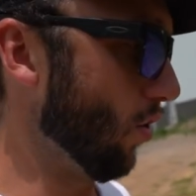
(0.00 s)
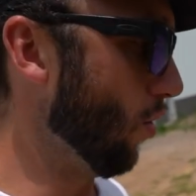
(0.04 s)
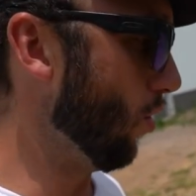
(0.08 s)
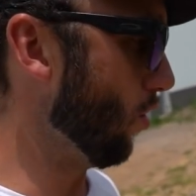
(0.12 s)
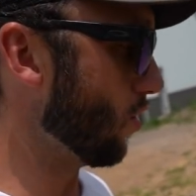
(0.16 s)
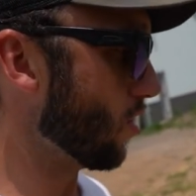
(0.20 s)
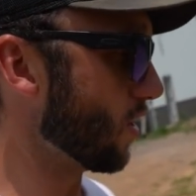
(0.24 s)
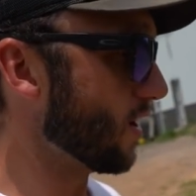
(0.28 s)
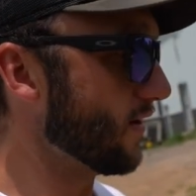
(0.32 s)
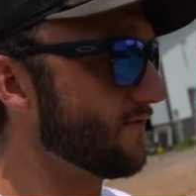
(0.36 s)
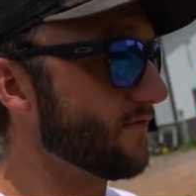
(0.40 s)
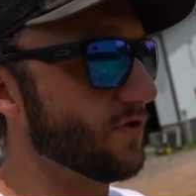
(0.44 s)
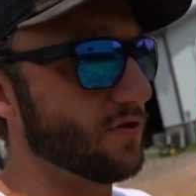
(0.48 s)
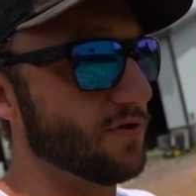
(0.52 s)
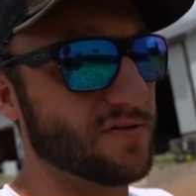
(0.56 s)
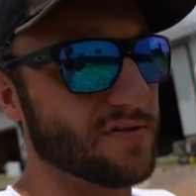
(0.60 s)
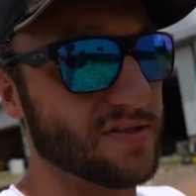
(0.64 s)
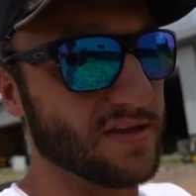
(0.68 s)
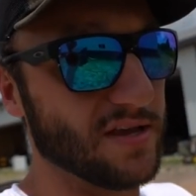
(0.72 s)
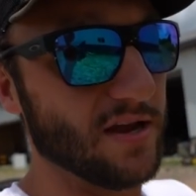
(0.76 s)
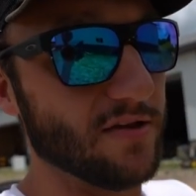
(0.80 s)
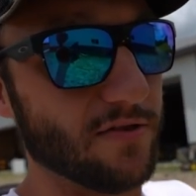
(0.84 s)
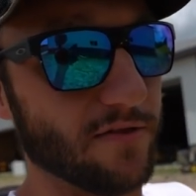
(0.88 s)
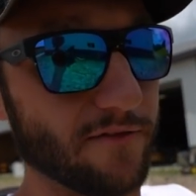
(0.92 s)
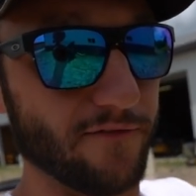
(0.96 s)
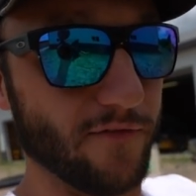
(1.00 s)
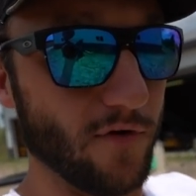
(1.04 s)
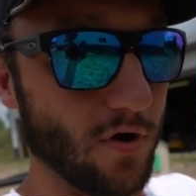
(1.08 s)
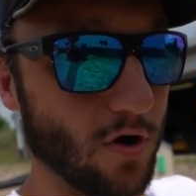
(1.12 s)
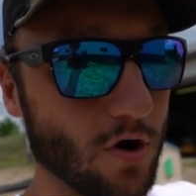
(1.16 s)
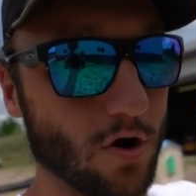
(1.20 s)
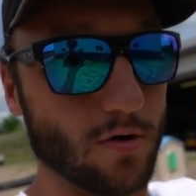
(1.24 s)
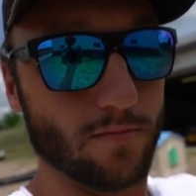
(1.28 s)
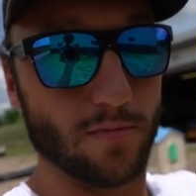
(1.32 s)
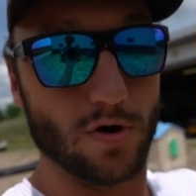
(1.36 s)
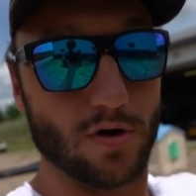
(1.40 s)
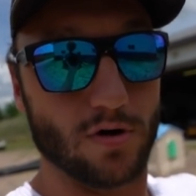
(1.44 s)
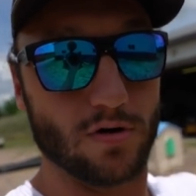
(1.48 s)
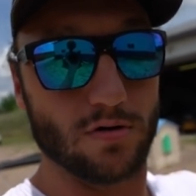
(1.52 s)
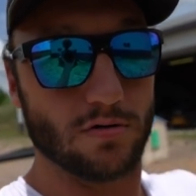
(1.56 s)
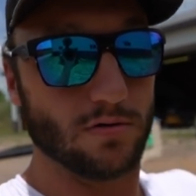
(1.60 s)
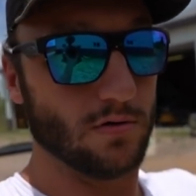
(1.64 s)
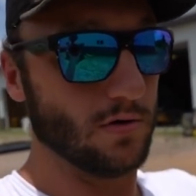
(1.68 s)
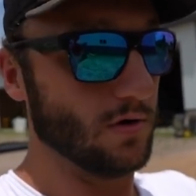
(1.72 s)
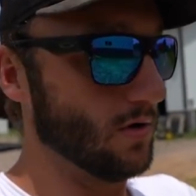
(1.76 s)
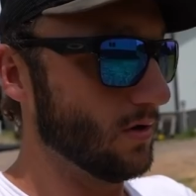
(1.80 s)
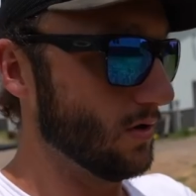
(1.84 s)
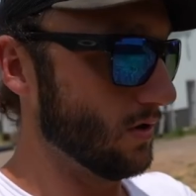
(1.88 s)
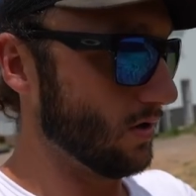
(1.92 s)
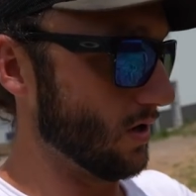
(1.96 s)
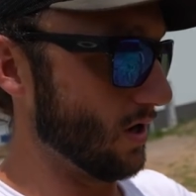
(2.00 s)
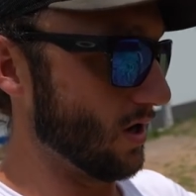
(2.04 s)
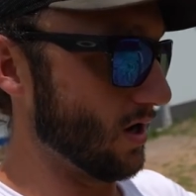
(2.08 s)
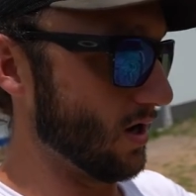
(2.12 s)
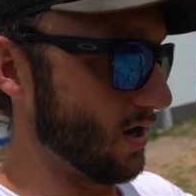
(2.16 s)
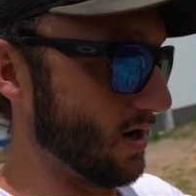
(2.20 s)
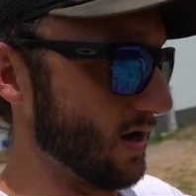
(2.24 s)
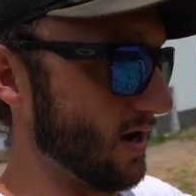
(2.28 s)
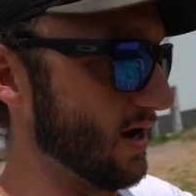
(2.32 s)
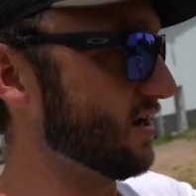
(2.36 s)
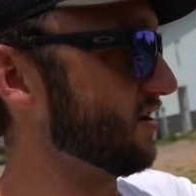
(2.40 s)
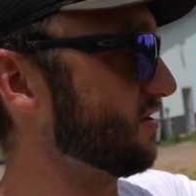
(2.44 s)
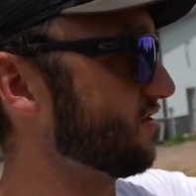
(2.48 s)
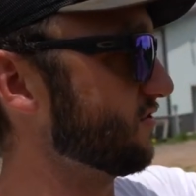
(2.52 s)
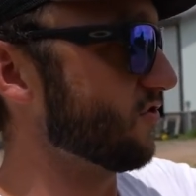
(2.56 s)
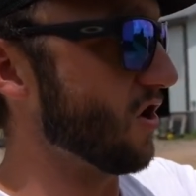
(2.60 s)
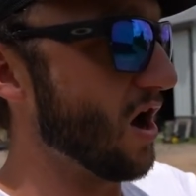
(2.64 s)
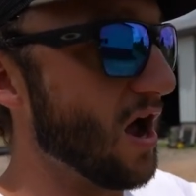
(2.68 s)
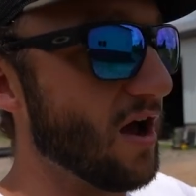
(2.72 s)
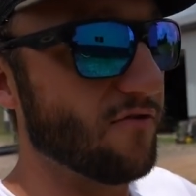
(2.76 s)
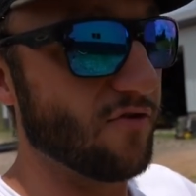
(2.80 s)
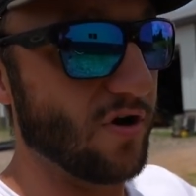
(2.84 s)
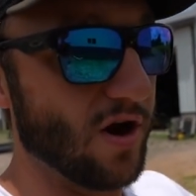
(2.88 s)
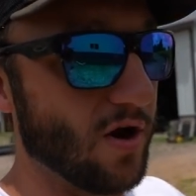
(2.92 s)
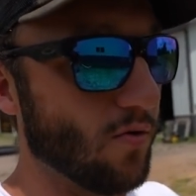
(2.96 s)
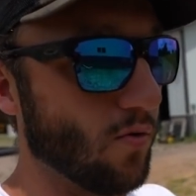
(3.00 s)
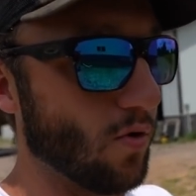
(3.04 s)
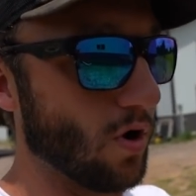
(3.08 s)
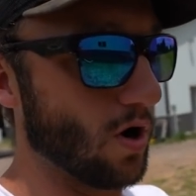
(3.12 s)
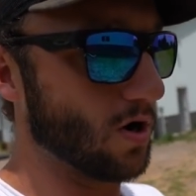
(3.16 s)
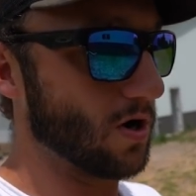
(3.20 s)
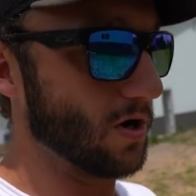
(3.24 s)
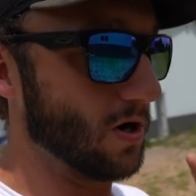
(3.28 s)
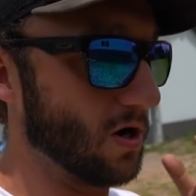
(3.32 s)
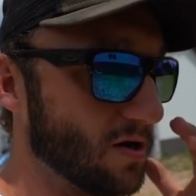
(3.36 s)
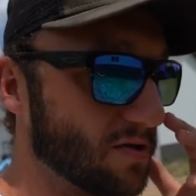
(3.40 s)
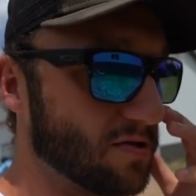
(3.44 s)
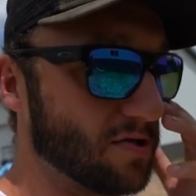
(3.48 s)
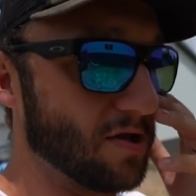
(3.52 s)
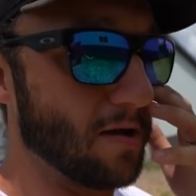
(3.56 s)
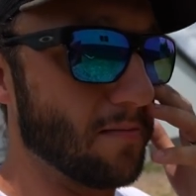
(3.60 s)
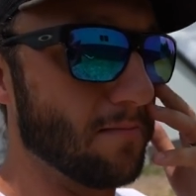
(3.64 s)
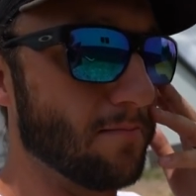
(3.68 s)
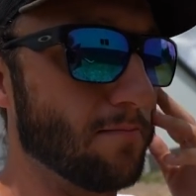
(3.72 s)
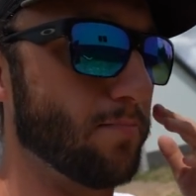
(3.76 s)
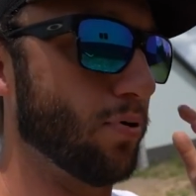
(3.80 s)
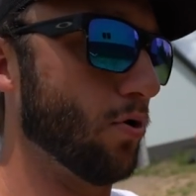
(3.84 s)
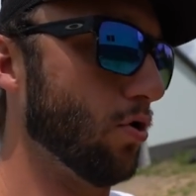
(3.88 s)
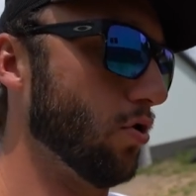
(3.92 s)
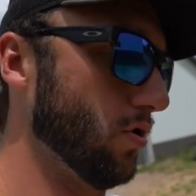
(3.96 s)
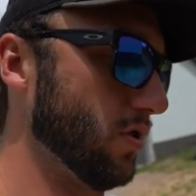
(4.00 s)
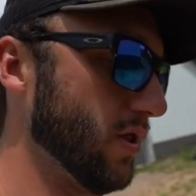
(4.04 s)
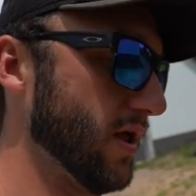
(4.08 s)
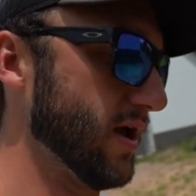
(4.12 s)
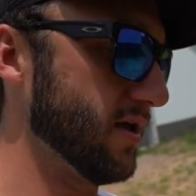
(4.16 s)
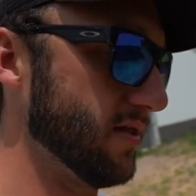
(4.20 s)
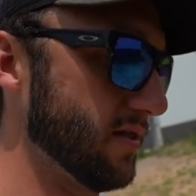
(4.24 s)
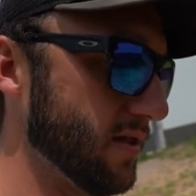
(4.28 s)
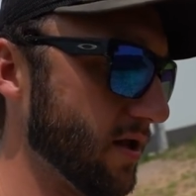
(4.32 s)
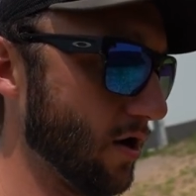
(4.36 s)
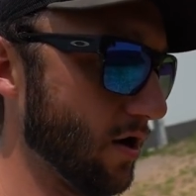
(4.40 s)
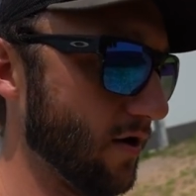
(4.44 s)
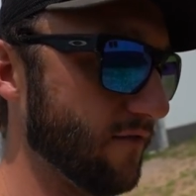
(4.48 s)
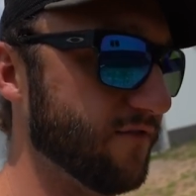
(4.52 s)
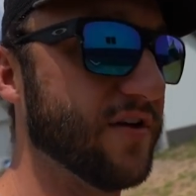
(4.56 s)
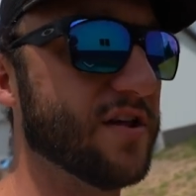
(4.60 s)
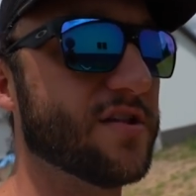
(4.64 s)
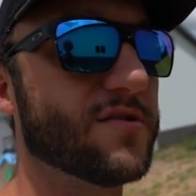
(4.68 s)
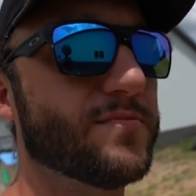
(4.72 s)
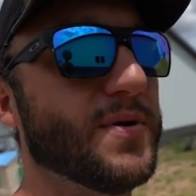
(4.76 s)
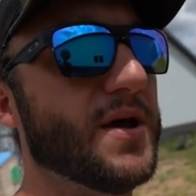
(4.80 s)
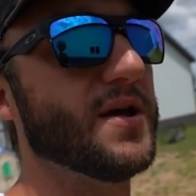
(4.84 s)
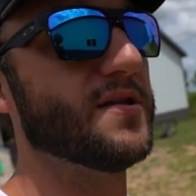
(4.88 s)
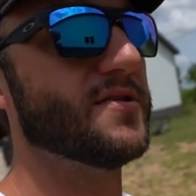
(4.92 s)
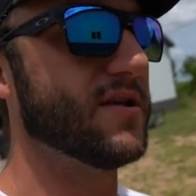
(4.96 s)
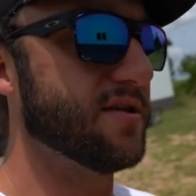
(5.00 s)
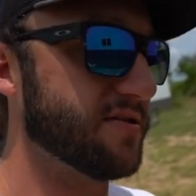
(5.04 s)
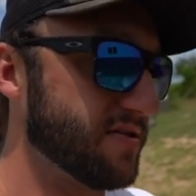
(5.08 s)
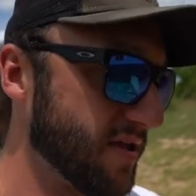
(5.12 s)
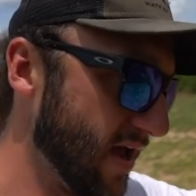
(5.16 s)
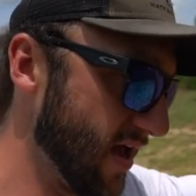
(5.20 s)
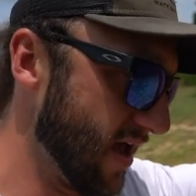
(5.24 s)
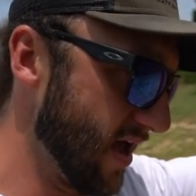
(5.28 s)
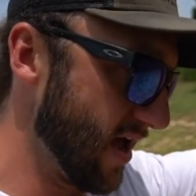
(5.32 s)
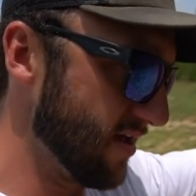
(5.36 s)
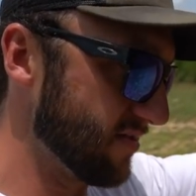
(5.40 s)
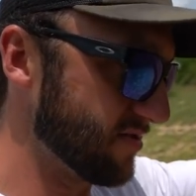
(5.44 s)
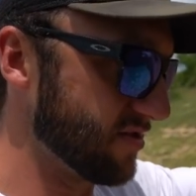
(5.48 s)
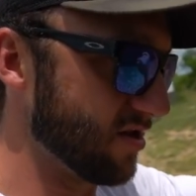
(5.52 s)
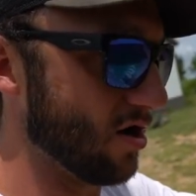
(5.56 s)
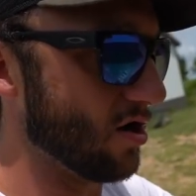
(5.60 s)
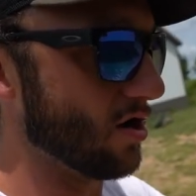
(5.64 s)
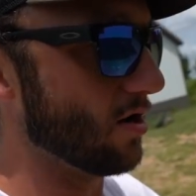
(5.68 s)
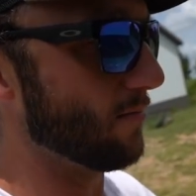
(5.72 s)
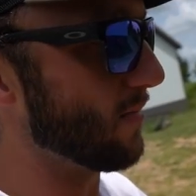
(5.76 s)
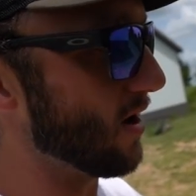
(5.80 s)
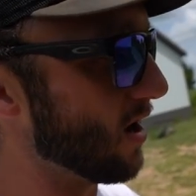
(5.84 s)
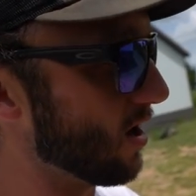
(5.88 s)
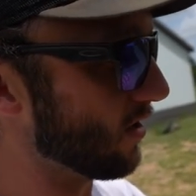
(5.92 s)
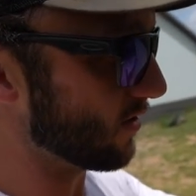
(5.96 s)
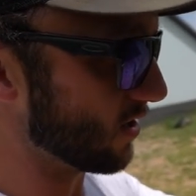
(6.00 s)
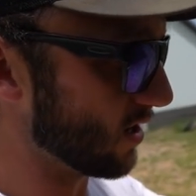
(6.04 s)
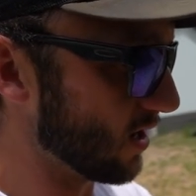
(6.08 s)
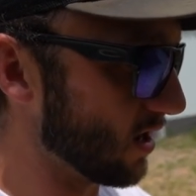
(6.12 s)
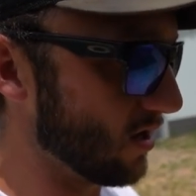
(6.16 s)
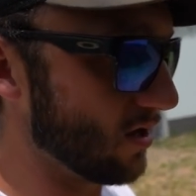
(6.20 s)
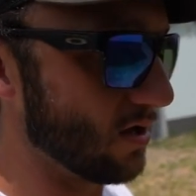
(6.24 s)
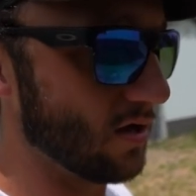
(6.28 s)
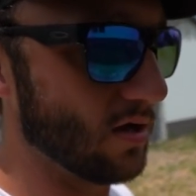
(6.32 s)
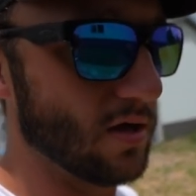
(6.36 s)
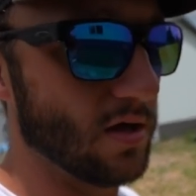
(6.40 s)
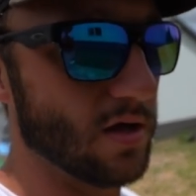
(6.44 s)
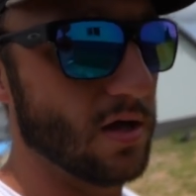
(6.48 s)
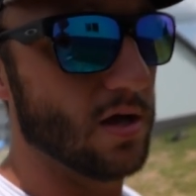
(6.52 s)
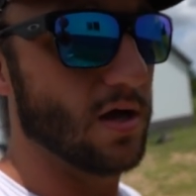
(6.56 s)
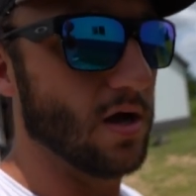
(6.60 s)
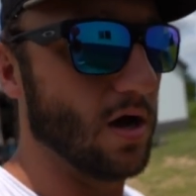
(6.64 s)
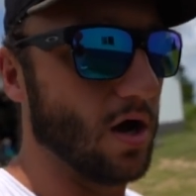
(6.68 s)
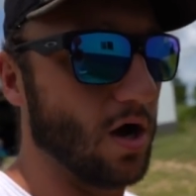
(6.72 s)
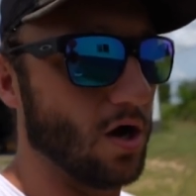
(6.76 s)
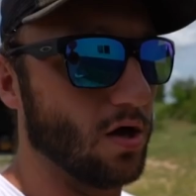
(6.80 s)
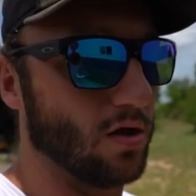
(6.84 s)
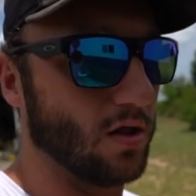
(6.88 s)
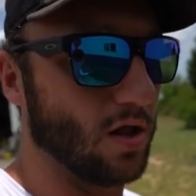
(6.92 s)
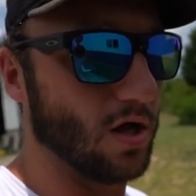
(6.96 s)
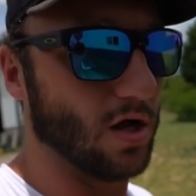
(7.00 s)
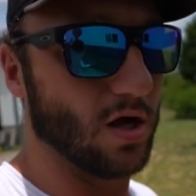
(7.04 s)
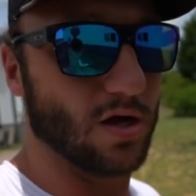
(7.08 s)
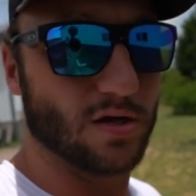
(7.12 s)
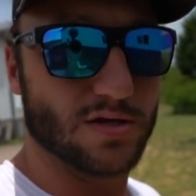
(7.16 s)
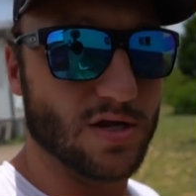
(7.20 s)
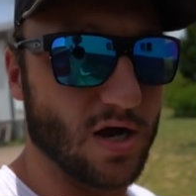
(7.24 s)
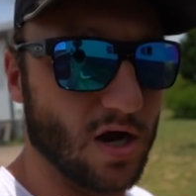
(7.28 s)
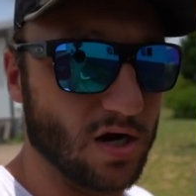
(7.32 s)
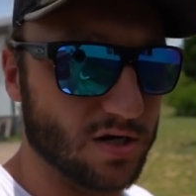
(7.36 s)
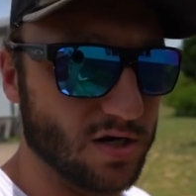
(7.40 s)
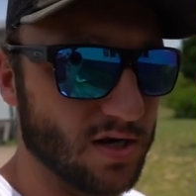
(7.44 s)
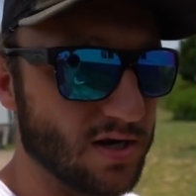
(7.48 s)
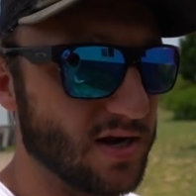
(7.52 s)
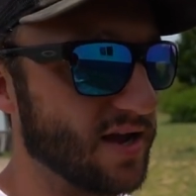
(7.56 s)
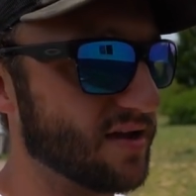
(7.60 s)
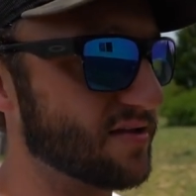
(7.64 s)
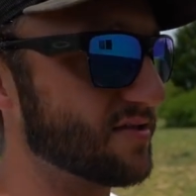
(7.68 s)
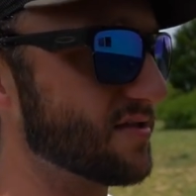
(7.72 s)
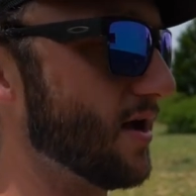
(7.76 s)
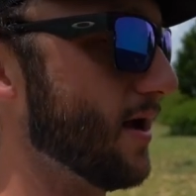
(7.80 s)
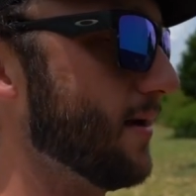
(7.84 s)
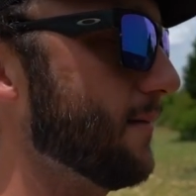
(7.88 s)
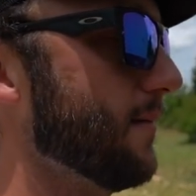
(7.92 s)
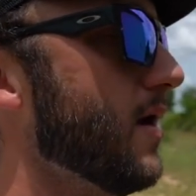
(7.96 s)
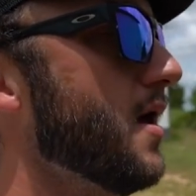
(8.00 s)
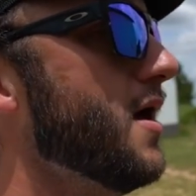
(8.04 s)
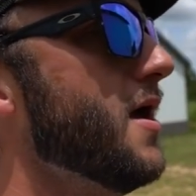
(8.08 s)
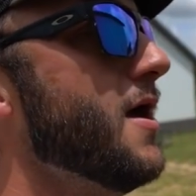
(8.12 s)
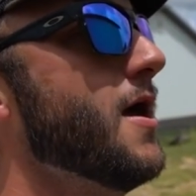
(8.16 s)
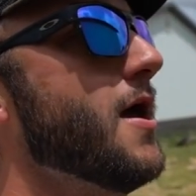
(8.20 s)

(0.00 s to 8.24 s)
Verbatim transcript: Or if you see the farmer in his driveway working on something, pull in there. If he's busy, say, hey, sorry to bother you. I'll talk to you next time.